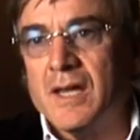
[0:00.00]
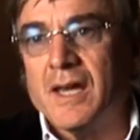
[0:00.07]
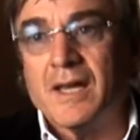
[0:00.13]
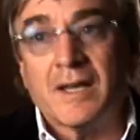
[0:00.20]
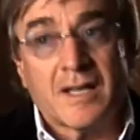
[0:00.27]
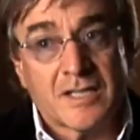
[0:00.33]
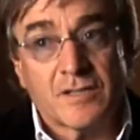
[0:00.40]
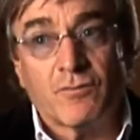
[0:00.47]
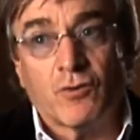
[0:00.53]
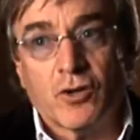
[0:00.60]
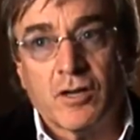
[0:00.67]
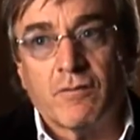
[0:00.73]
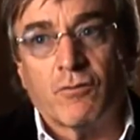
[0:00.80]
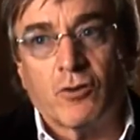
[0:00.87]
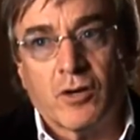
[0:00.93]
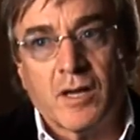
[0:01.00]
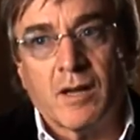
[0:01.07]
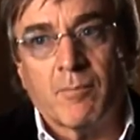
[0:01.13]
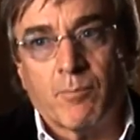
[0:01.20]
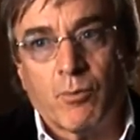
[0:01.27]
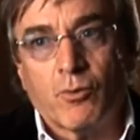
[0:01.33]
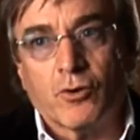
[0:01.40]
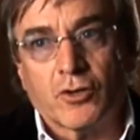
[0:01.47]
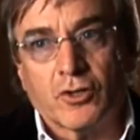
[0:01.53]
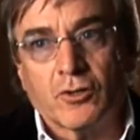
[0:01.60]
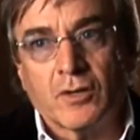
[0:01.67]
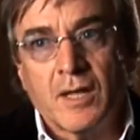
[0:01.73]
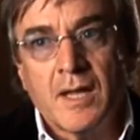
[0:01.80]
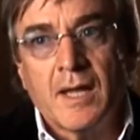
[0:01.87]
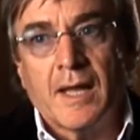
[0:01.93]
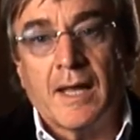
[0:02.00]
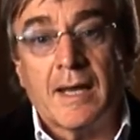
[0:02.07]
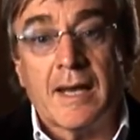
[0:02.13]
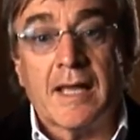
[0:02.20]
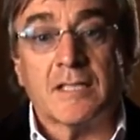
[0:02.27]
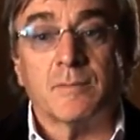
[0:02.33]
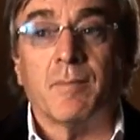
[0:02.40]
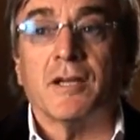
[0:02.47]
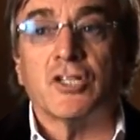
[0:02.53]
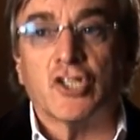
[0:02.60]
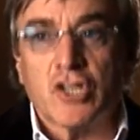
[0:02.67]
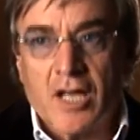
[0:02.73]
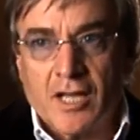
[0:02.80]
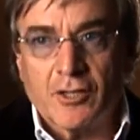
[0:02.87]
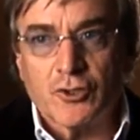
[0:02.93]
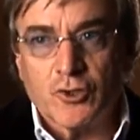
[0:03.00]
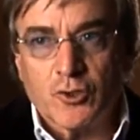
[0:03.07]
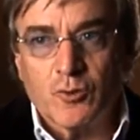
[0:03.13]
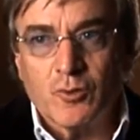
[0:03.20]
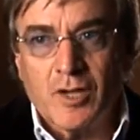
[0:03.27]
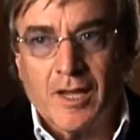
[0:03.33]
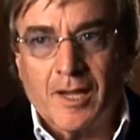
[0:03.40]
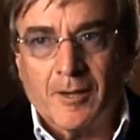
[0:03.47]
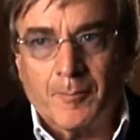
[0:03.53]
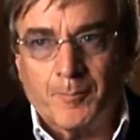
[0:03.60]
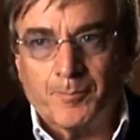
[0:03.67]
And that's very, very important. And that's my challenge today.